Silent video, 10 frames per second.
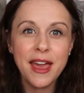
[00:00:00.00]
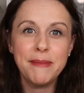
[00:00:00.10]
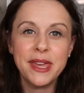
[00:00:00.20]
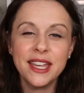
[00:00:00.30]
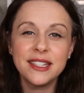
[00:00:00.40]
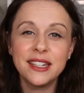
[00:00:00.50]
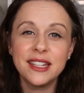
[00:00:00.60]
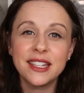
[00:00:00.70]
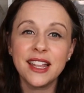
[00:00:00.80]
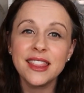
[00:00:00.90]
Because it
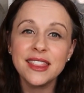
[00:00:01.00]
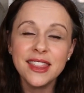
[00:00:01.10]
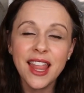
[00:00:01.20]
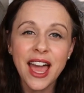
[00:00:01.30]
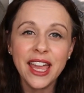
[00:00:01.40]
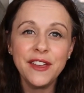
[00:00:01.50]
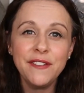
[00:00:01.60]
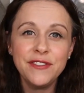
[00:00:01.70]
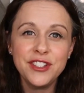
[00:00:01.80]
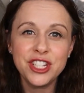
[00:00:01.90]
is a
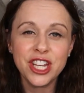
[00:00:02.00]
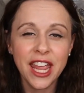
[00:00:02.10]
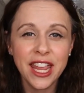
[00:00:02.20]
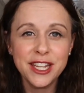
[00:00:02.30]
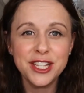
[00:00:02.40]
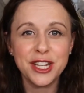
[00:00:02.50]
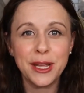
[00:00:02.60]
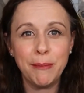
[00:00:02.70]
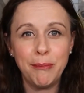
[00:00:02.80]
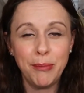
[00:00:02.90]

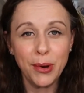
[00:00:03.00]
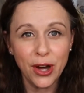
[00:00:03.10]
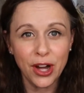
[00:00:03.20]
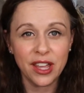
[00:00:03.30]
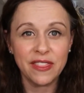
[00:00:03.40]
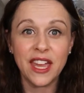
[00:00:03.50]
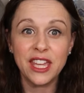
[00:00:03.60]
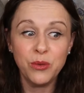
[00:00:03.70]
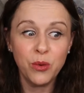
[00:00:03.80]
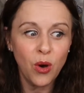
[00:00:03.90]
life-changing book that
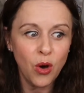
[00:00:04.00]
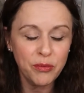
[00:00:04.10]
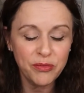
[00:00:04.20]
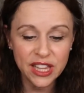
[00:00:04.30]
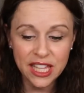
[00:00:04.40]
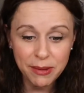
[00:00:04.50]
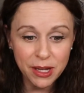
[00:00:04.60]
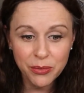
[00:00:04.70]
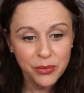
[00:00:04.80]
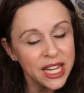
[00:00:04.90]
you will hopefully
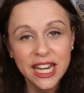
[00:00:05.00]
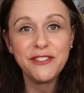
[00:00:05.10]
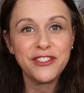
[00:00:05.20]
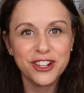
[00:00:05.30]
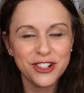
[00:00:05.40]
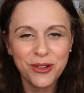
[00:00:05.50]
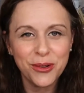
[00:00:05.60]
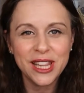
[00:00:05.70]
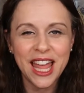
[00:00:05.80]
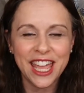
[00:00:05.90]
be reading for your
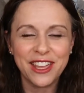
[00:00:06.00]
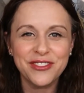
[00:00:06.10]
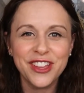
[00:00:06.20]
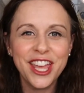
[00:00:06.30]
whole life.